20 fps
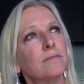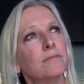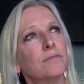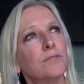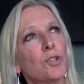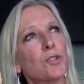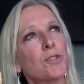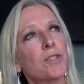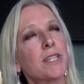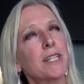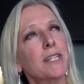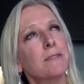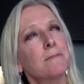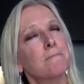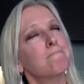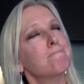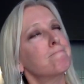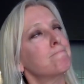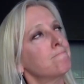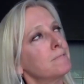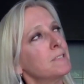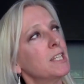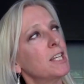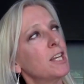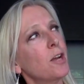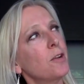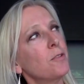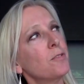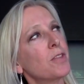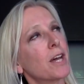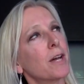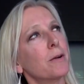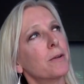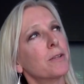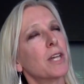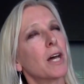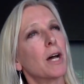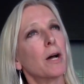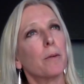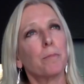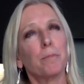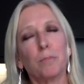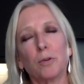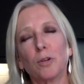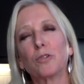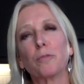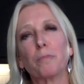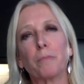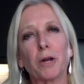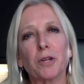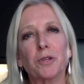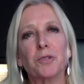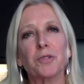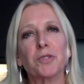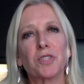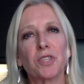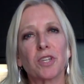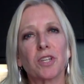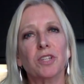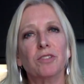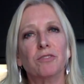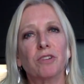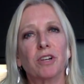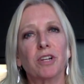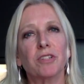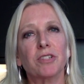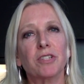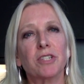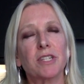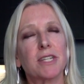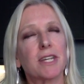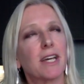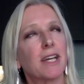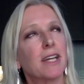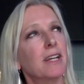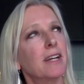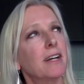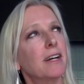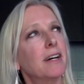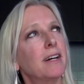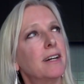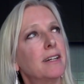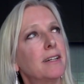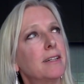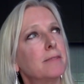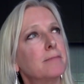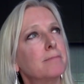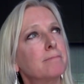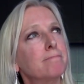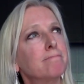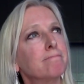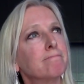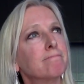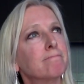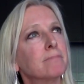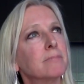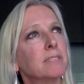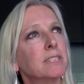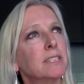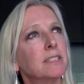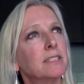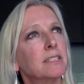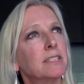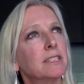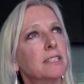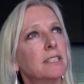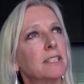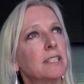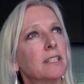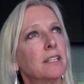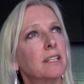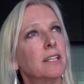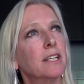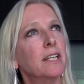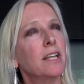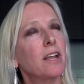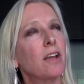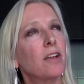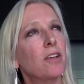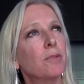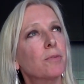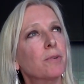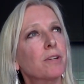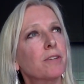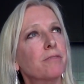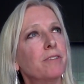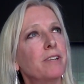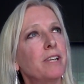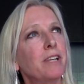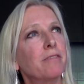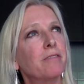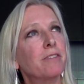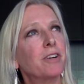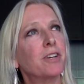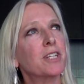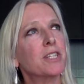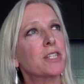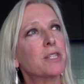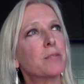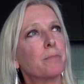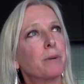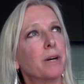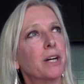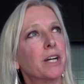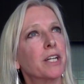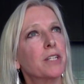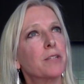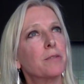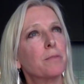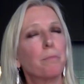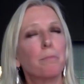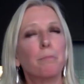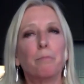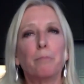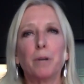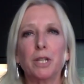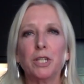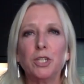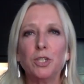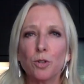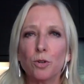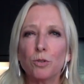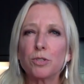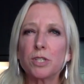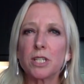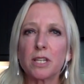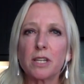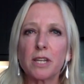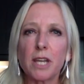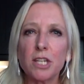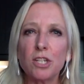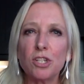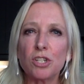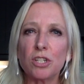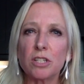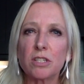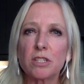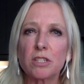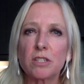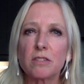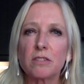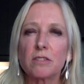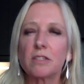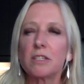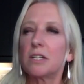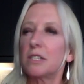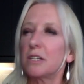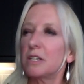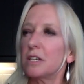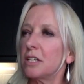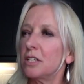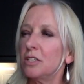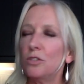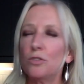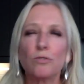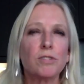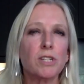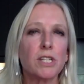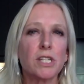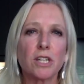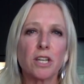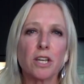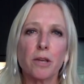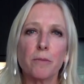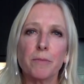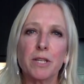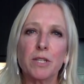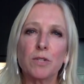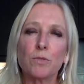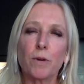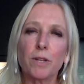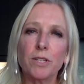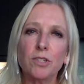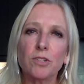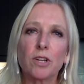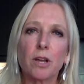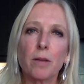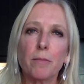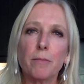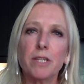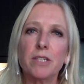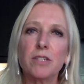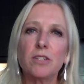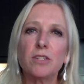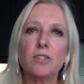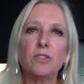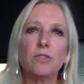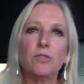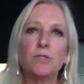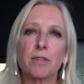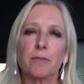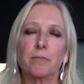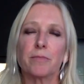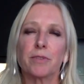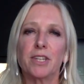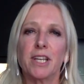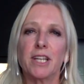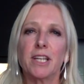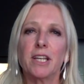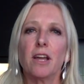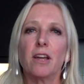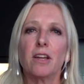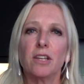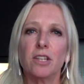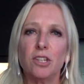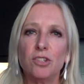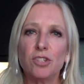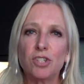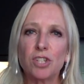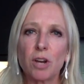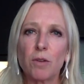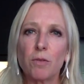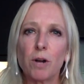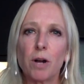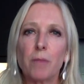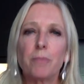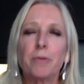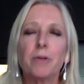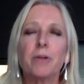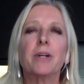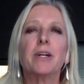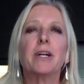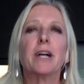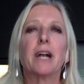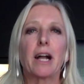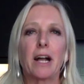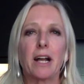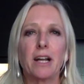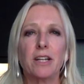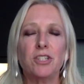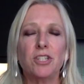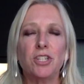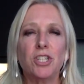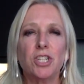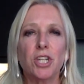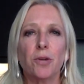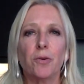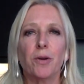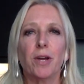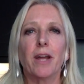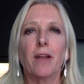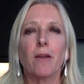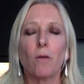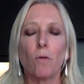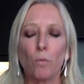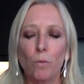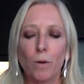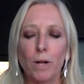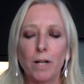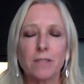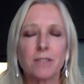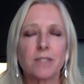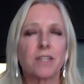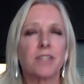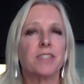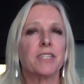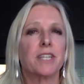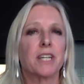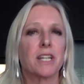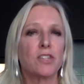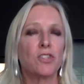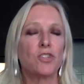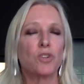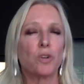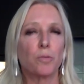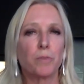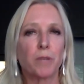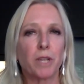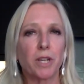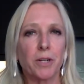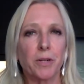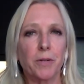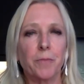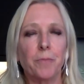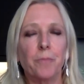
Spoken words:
Rosie, you know, that blog post that you wrote today, you know, you weren't feeling very inspired, but you're tenacious. You're determined. When you commit to do something, you show up and you do it. Well done. Nice job, girl.